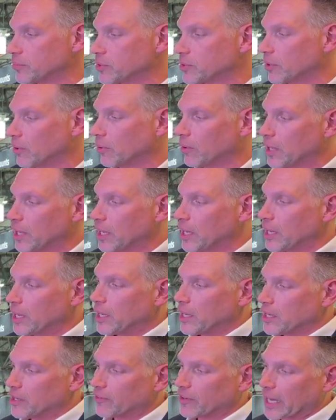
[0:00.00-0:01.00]
So
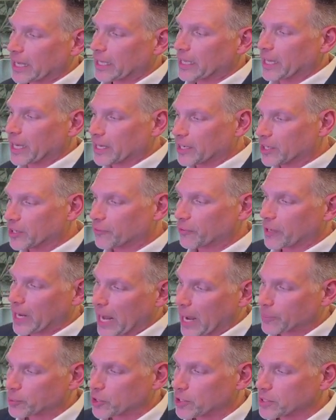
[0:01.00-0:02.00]
you've got a lot of different
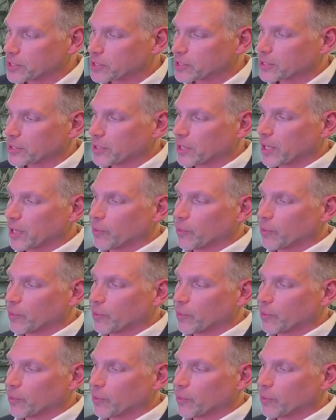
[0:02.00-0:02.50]
options.